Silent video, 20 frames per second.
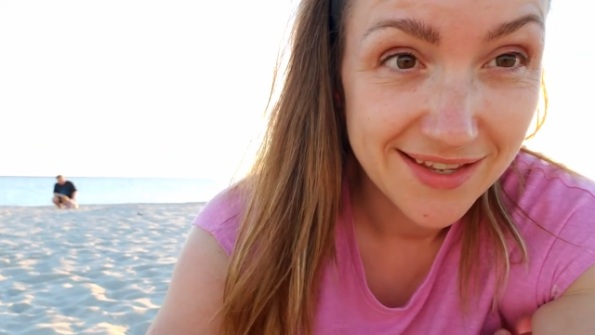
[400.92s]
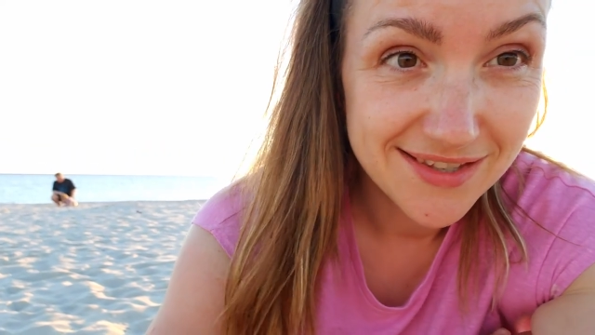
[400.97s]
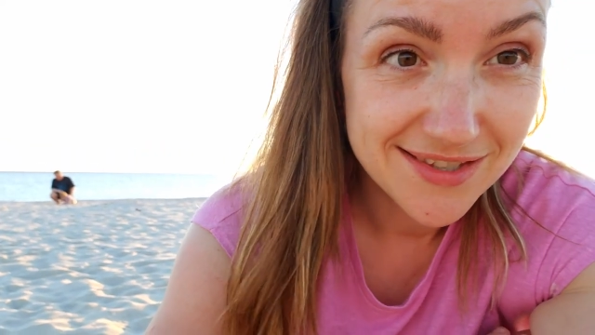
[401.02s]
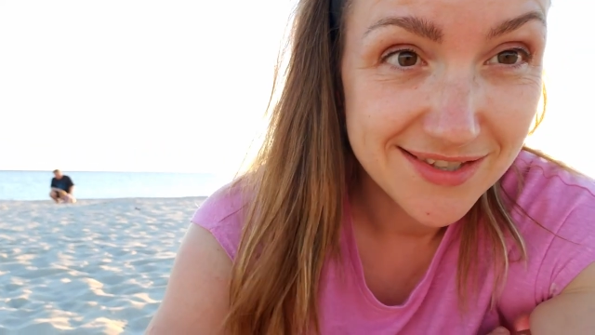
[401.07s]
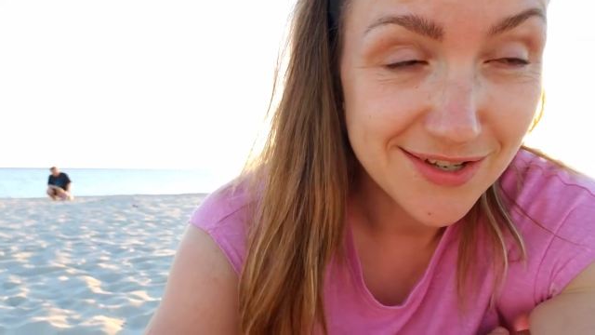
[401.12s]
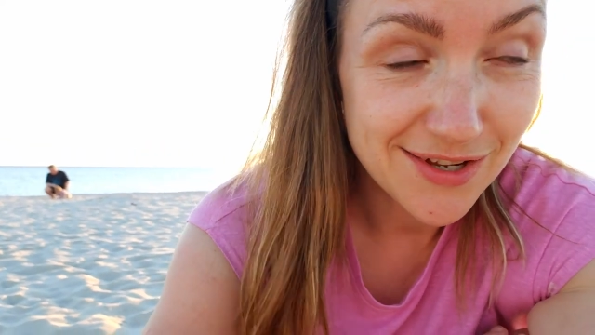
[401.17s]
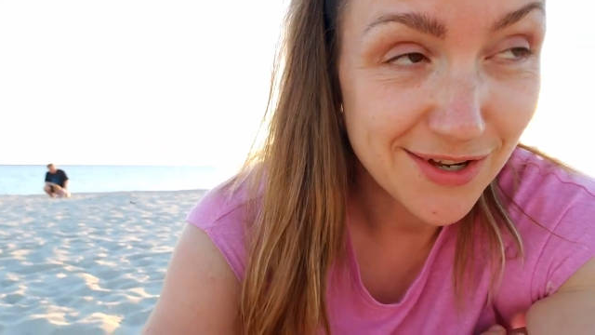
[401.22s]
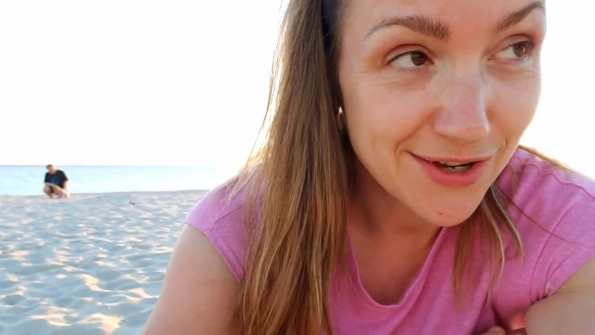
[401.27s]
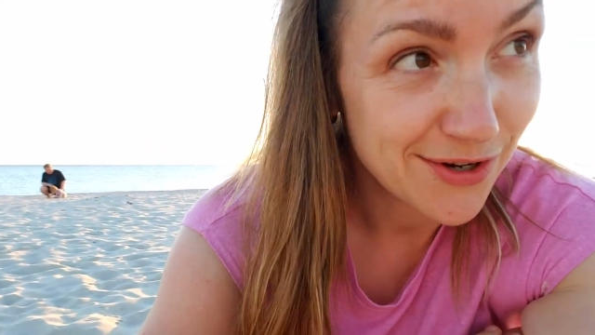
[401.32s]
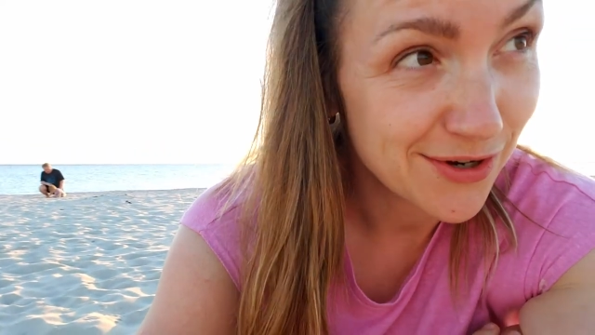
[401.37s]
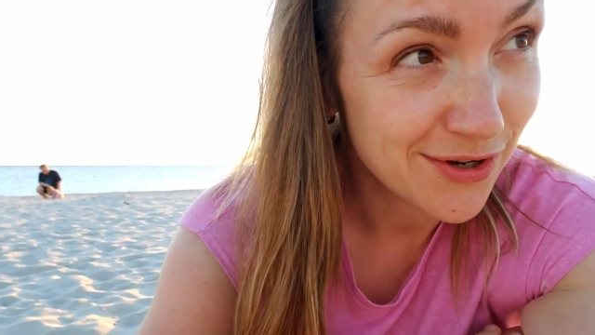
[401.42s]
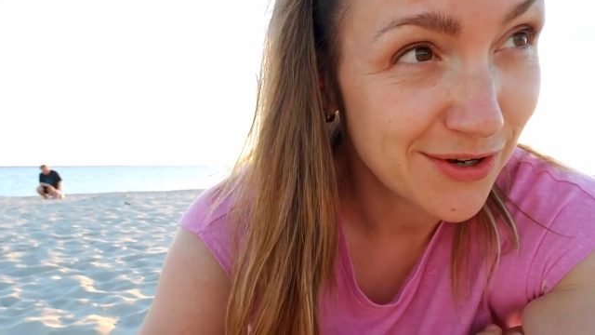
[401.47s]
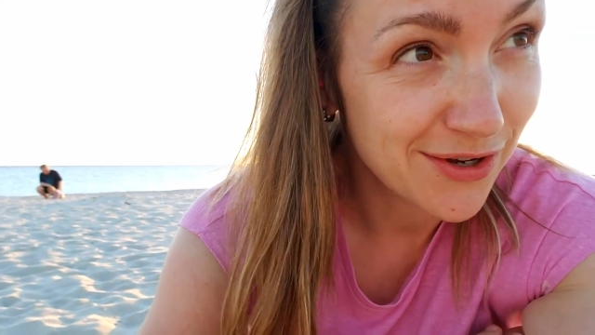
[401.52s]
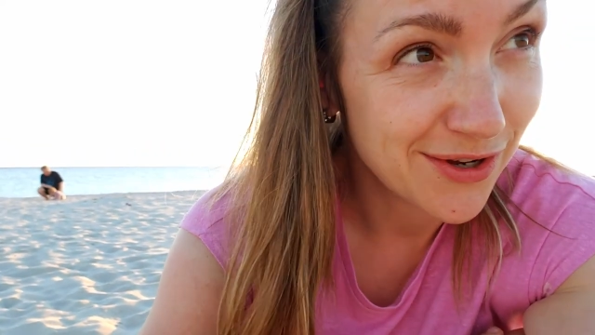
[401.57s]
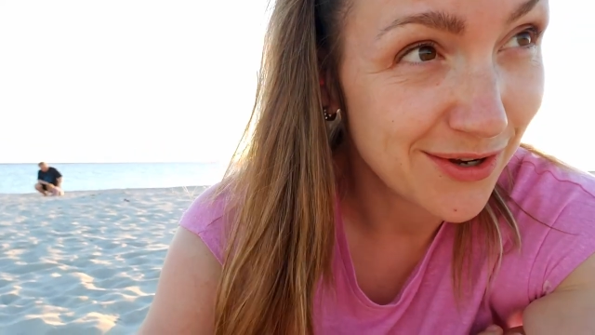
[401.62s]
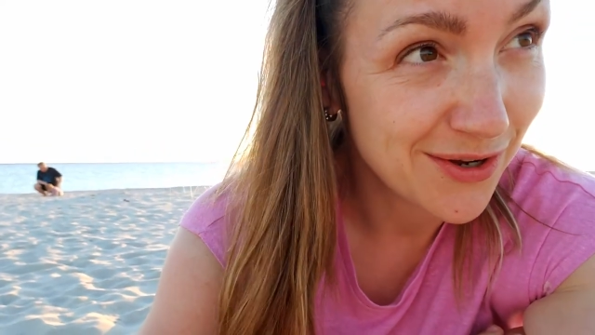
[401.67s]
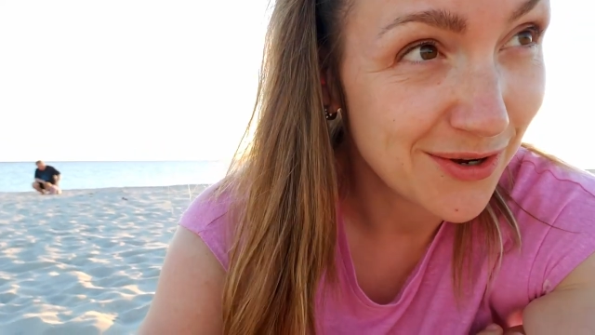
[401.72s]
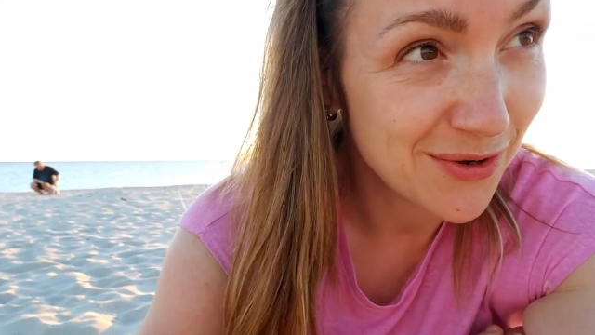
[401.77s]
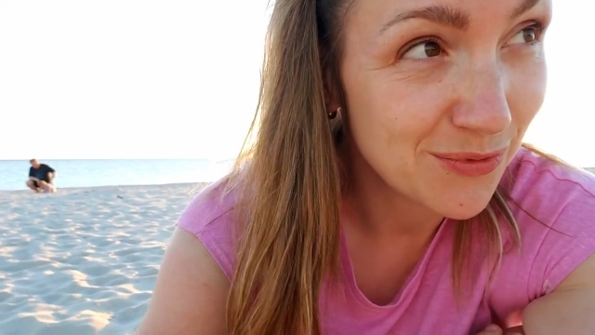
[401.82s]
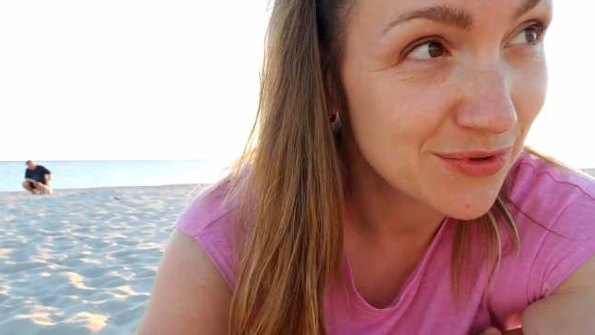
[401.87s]
So
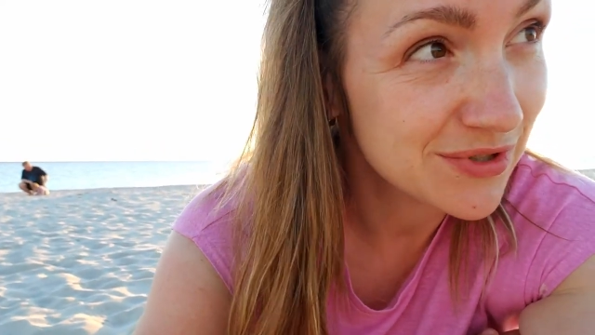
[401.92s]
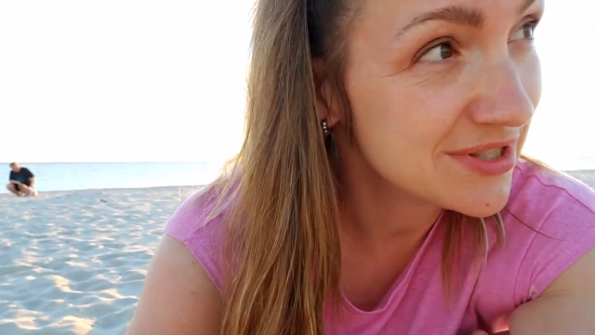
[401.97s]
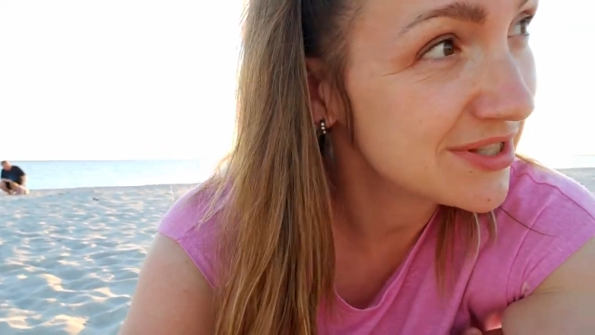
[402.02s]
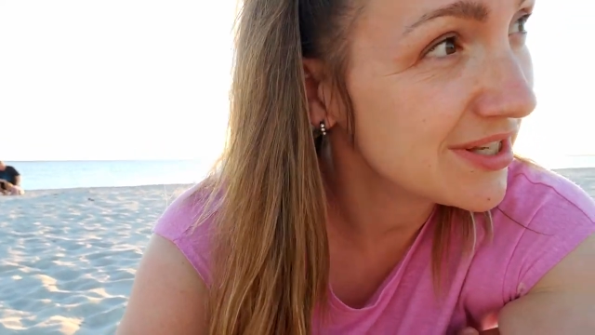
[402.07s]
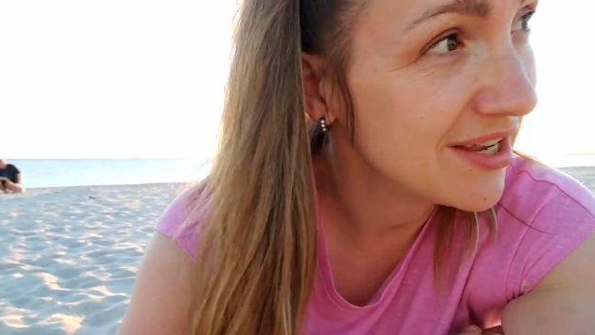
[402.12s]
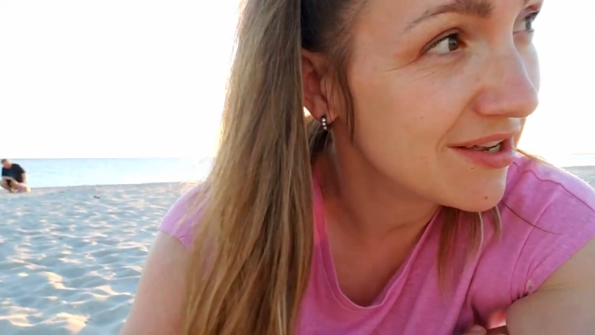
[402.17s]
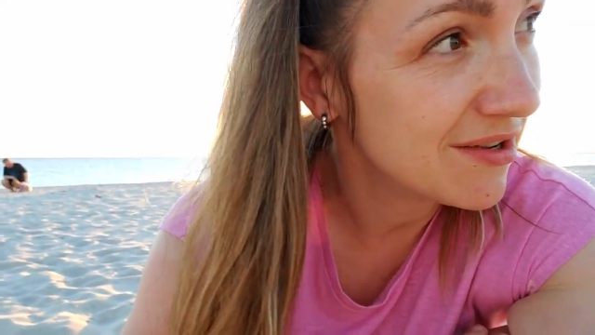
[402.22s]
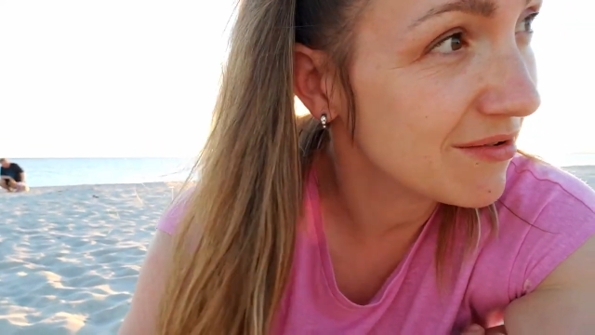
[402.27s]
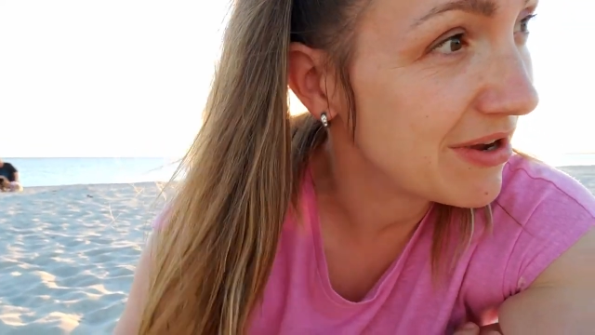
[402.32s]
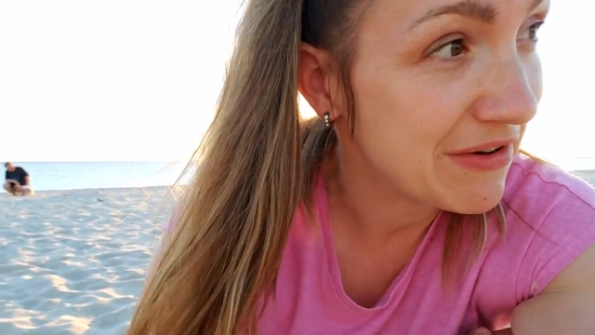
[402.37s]
we'll see.